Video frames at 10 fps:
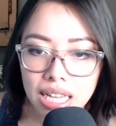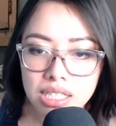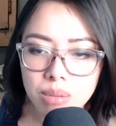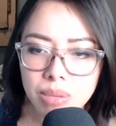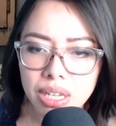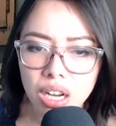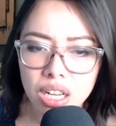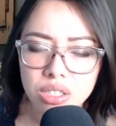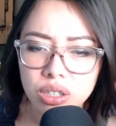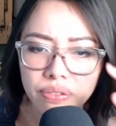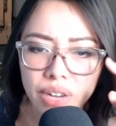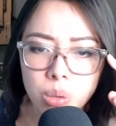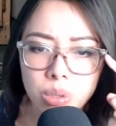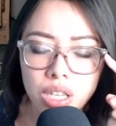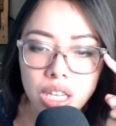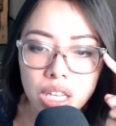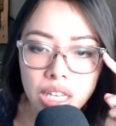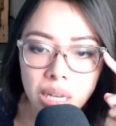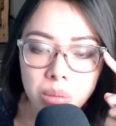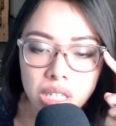Timmy got into a fight with a kid
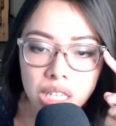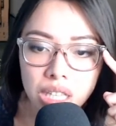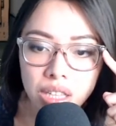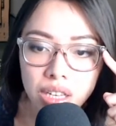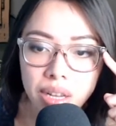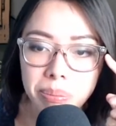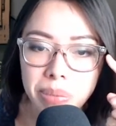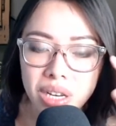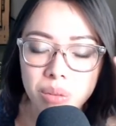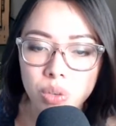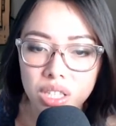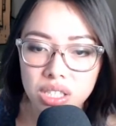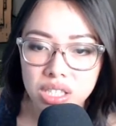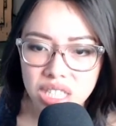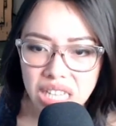named Ethan and beat him with a stick.